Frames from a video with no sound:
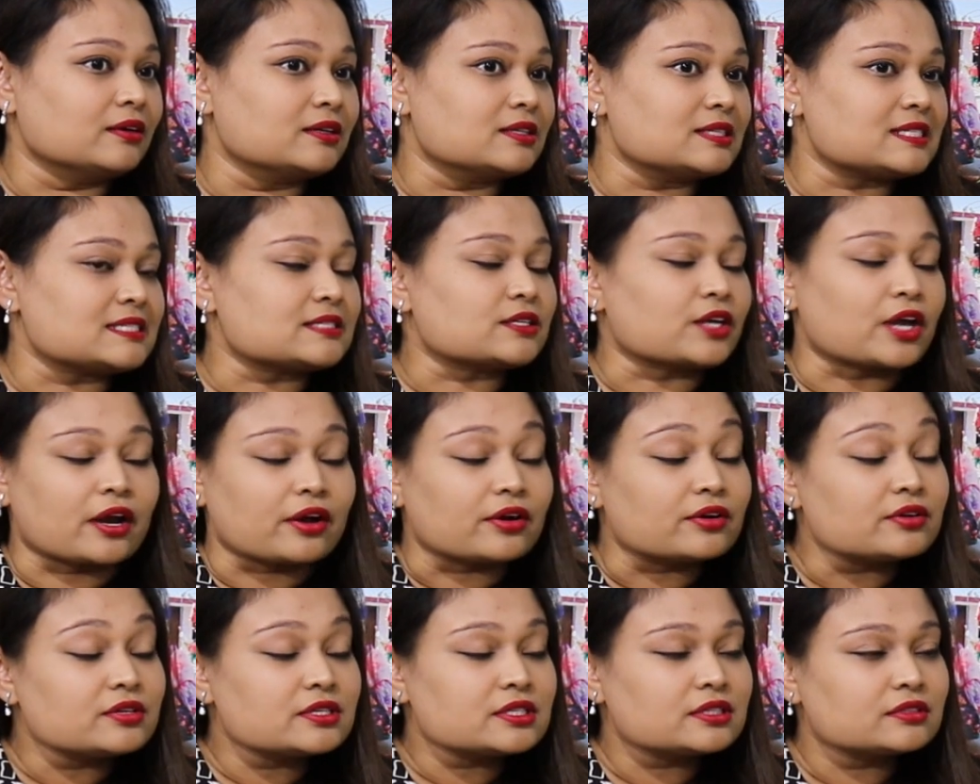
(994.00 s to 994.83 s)

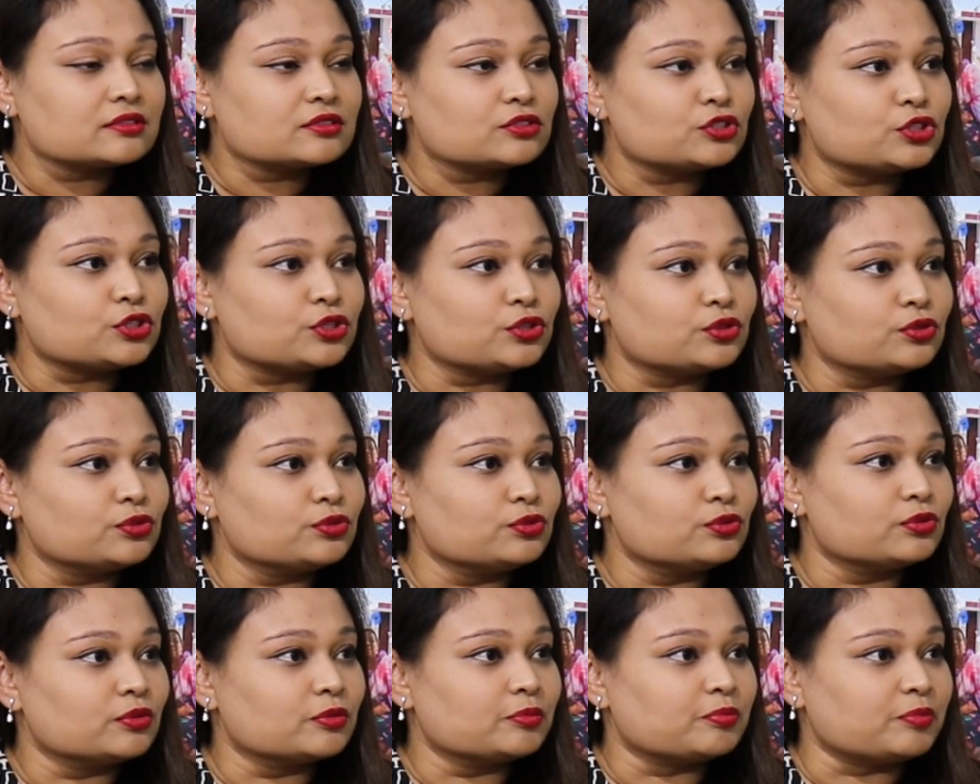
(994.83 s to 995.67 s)
scared
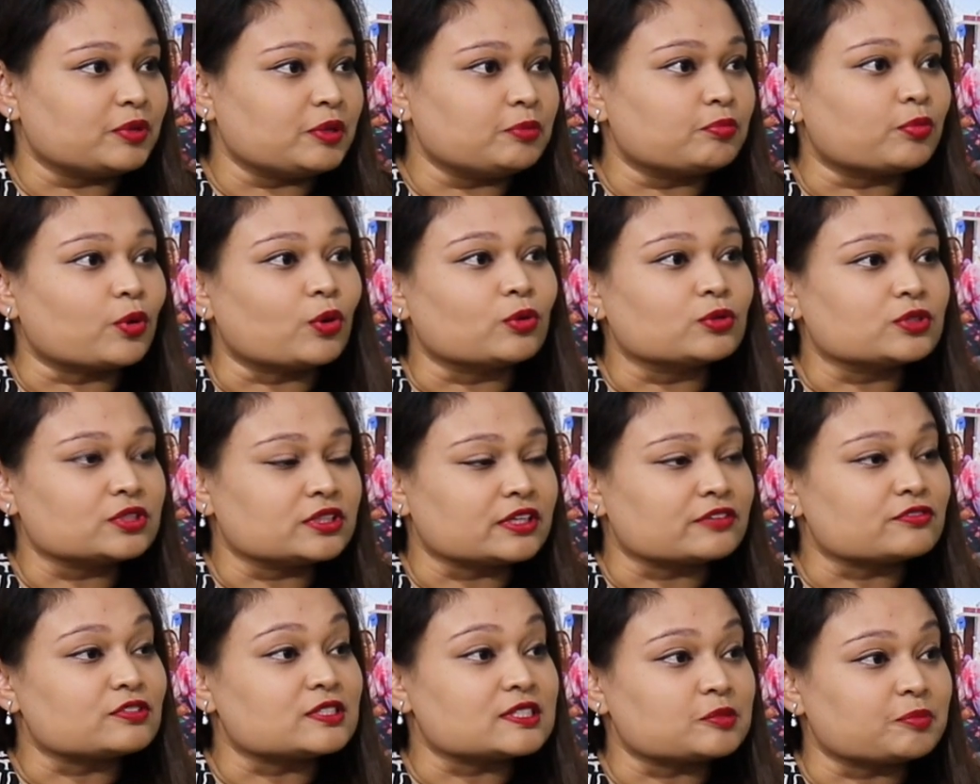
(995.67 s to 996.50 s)
to be bold
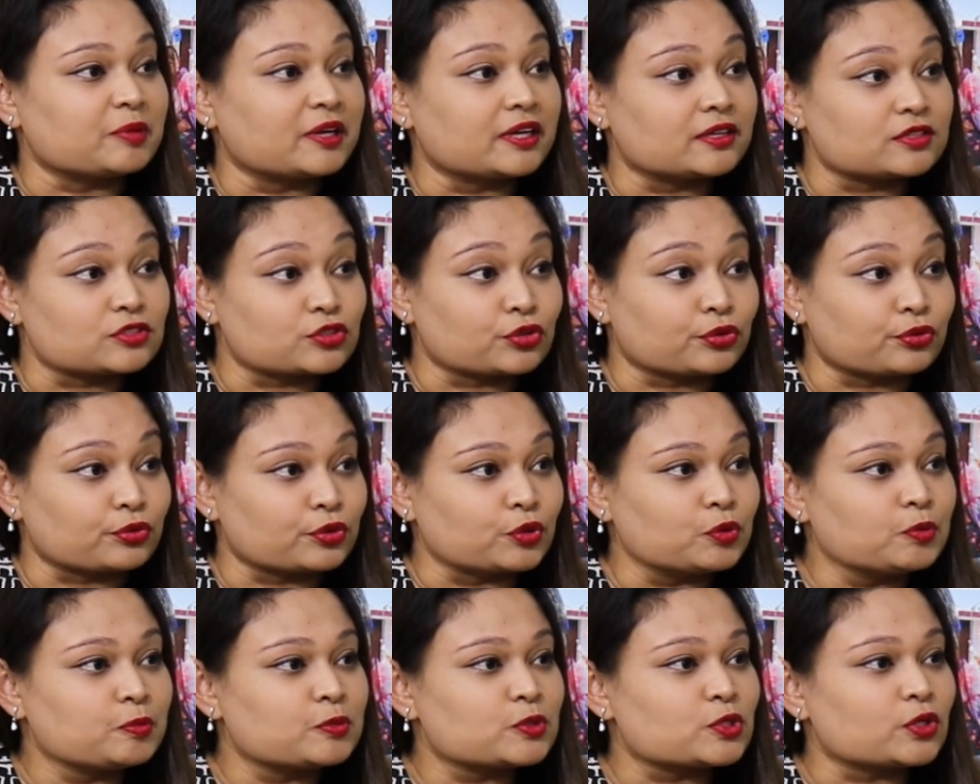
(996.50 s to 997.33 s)
enough to speak as a
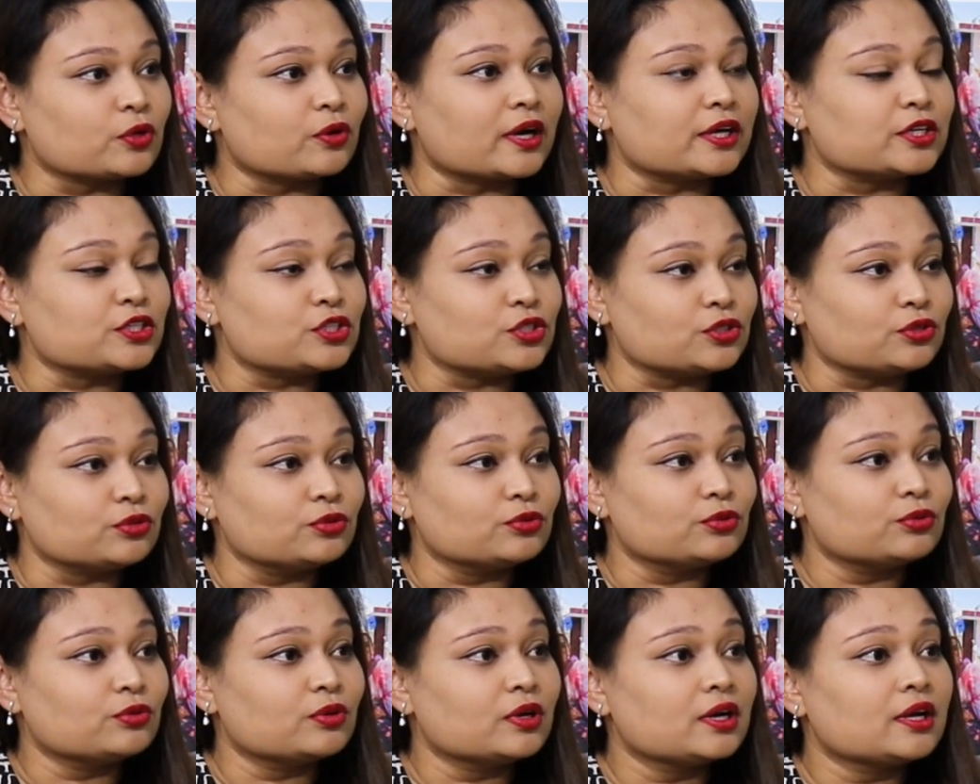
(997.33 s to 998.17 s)
group. So I
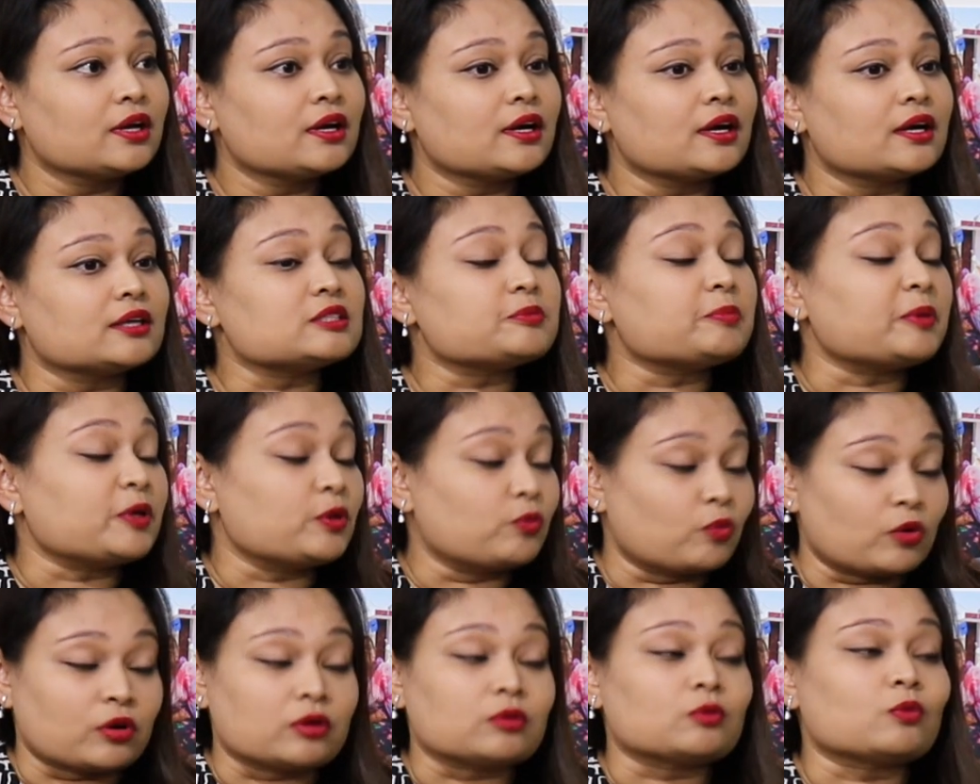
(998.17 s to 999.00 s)
do
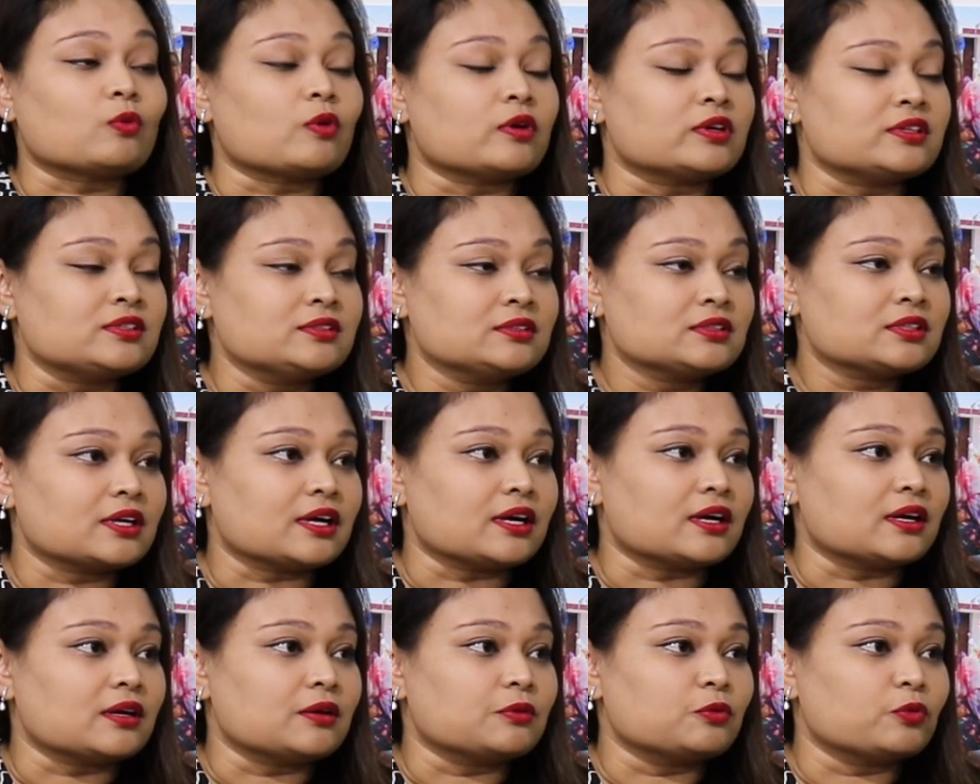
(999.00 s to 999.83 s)
speak one-on-one
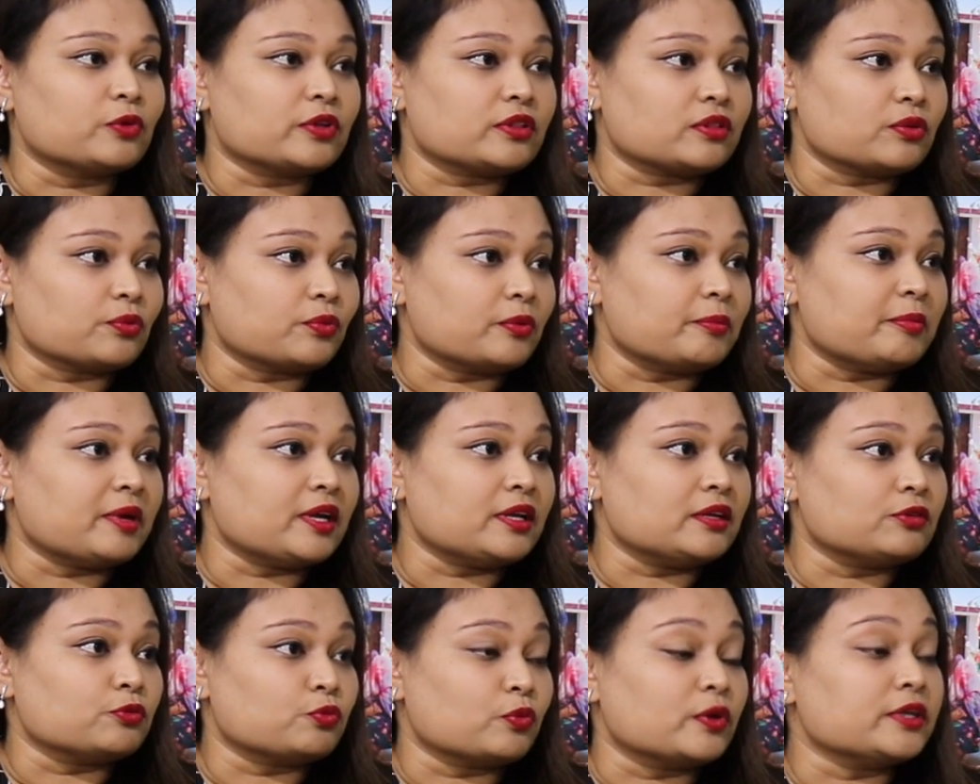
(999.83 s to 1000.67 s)
with the
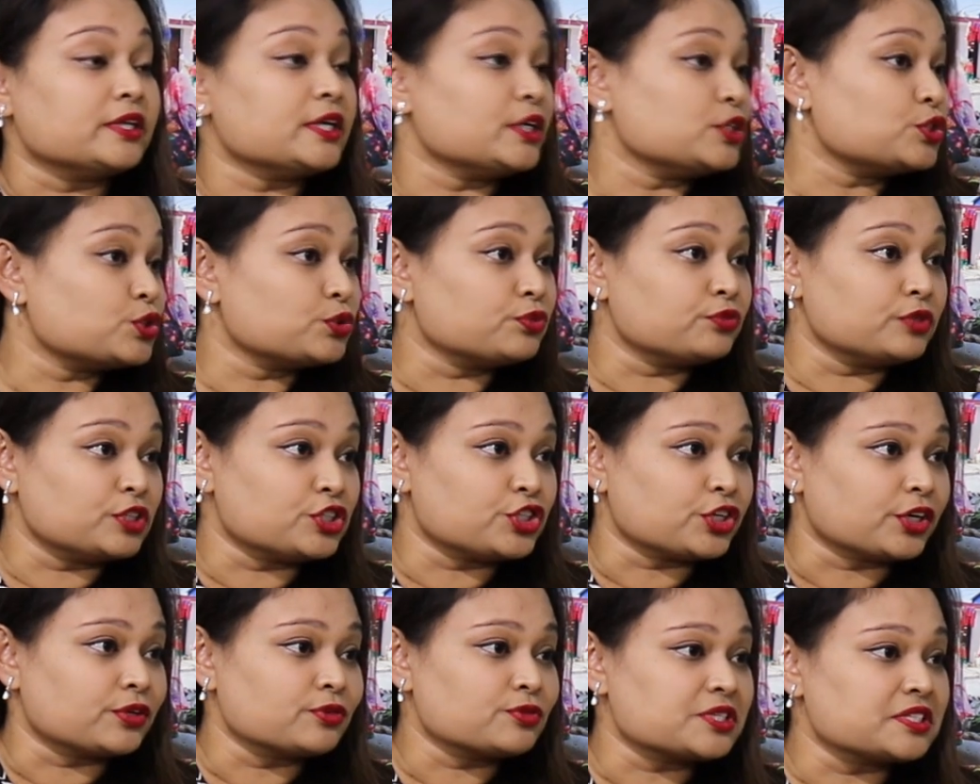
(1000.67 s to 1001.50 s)
women when they do
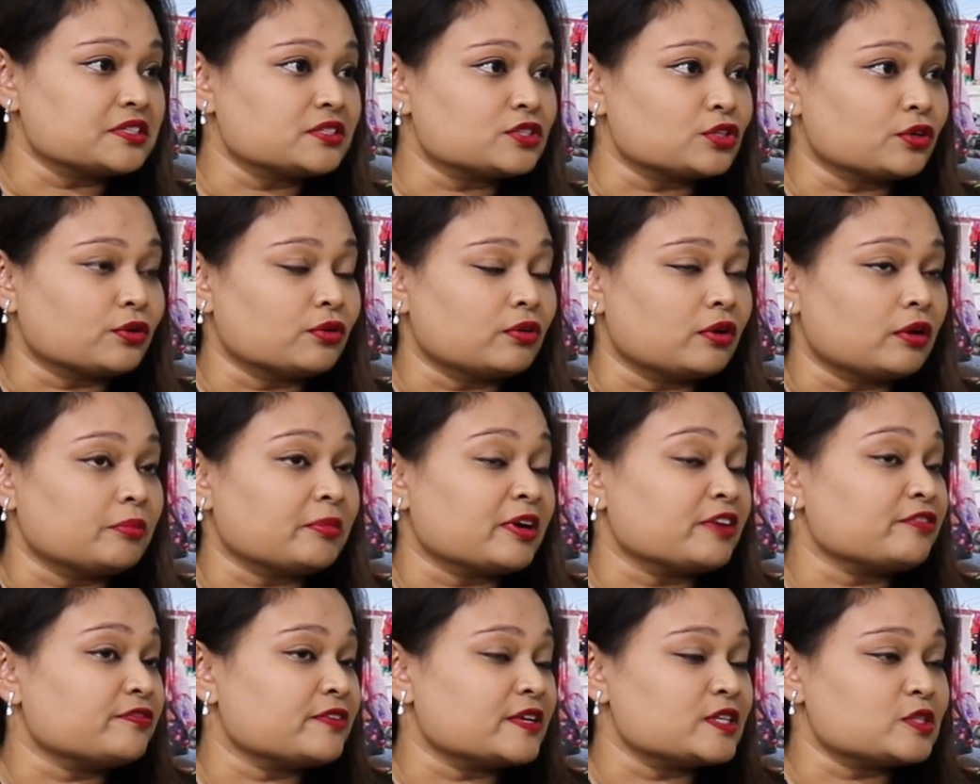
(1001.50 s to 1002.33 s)
reach out, and so on
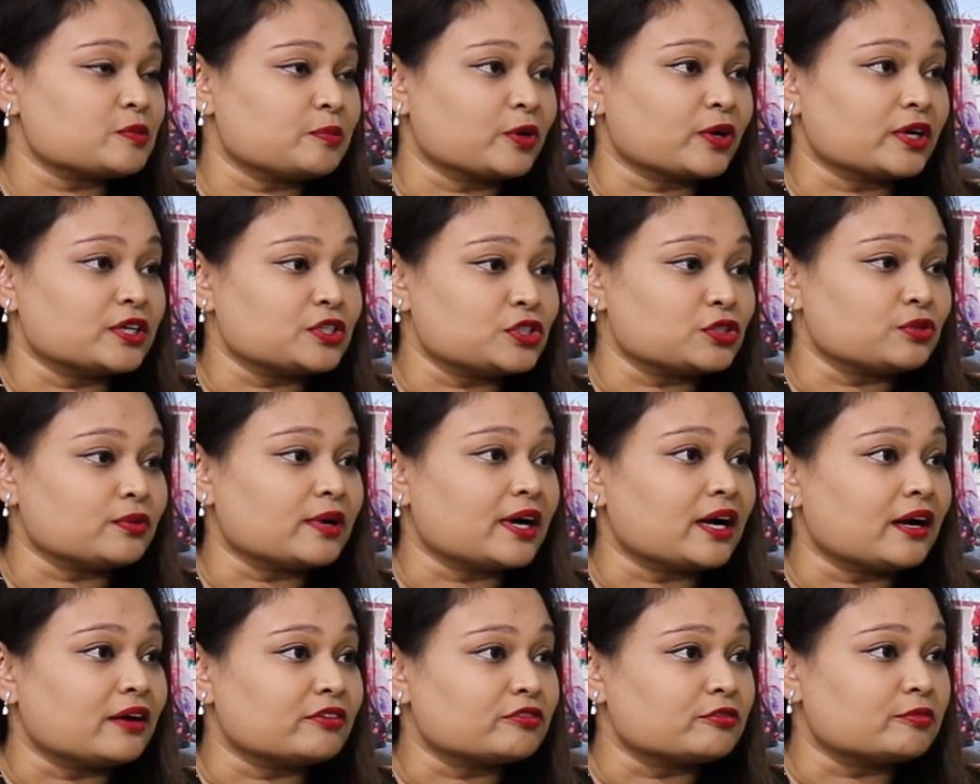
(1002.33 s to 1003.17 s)
my Facebook I do
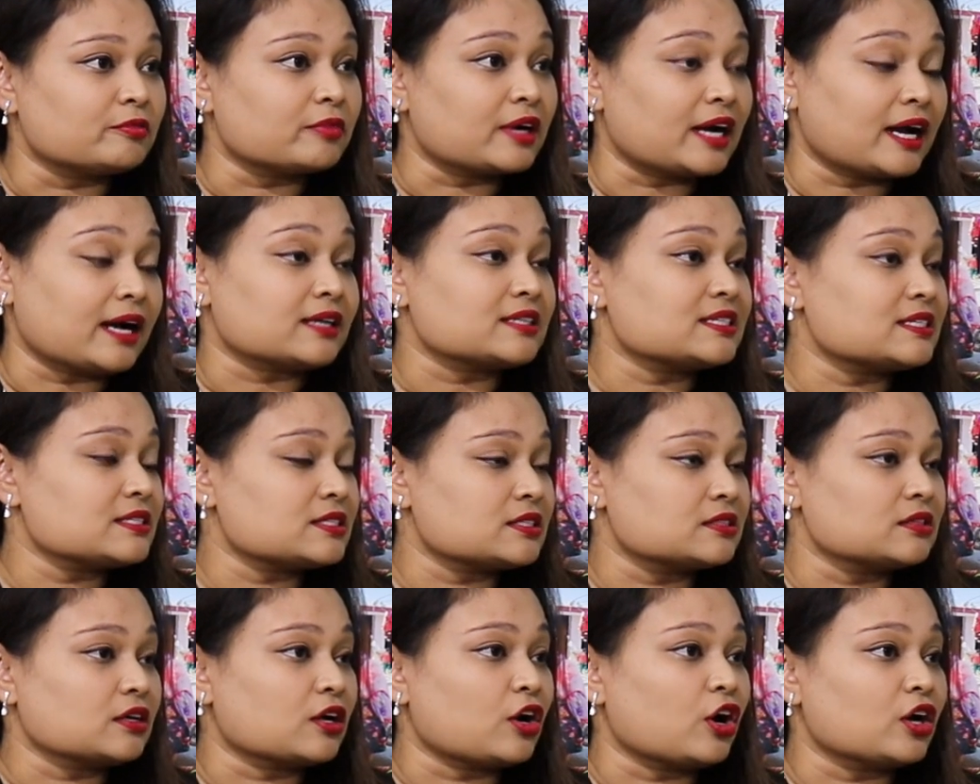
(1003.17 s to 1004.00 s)
have
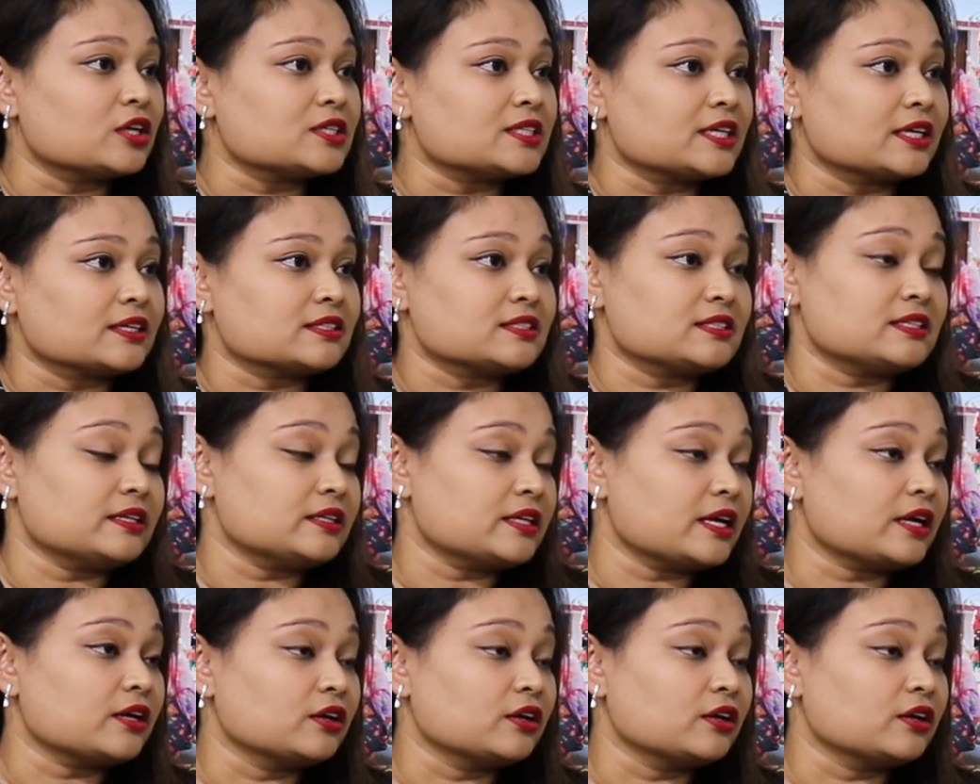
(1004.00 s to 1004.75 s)
access and contacts that they